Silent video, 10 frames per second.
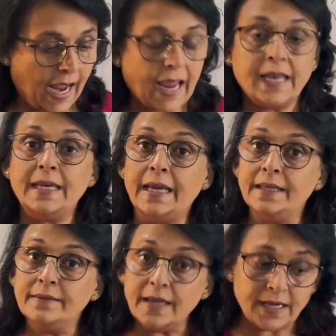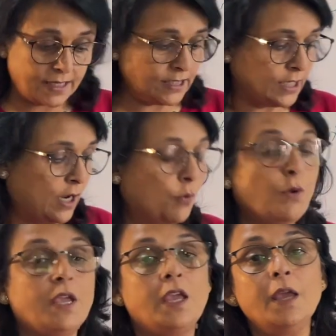And in this,
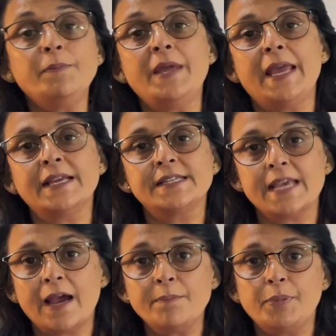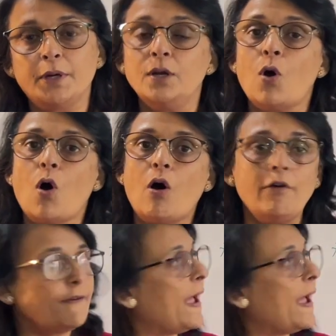we keep the example of